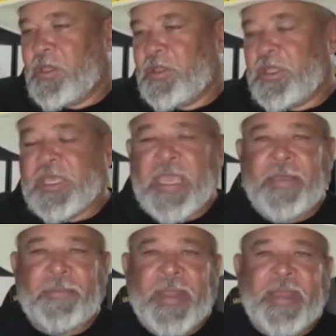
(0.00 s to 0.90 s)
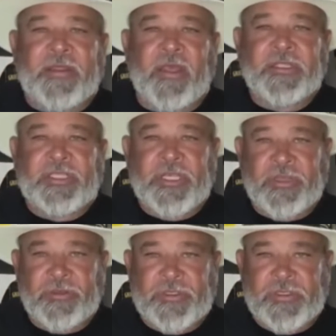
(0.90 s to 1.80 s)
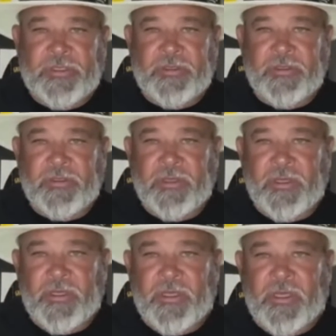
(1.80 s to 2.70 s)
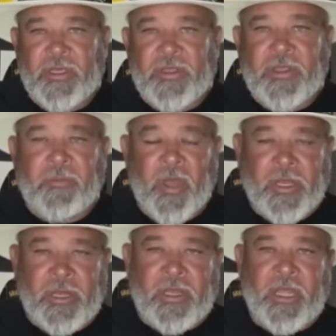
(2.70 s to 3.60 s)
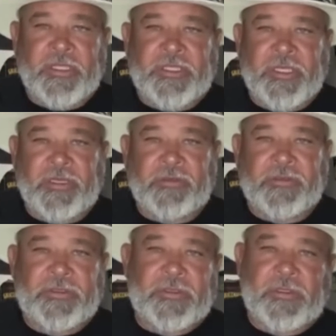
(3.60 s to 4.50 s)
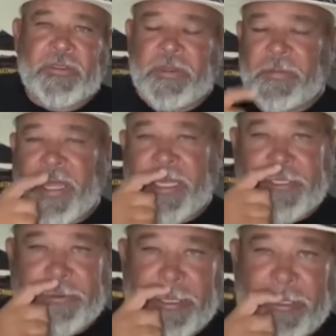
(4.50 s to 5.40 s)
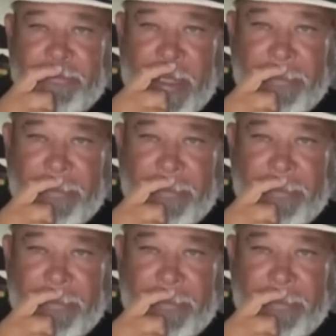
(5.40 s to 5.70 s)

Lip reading: The game plan continues. The model continues. The management of our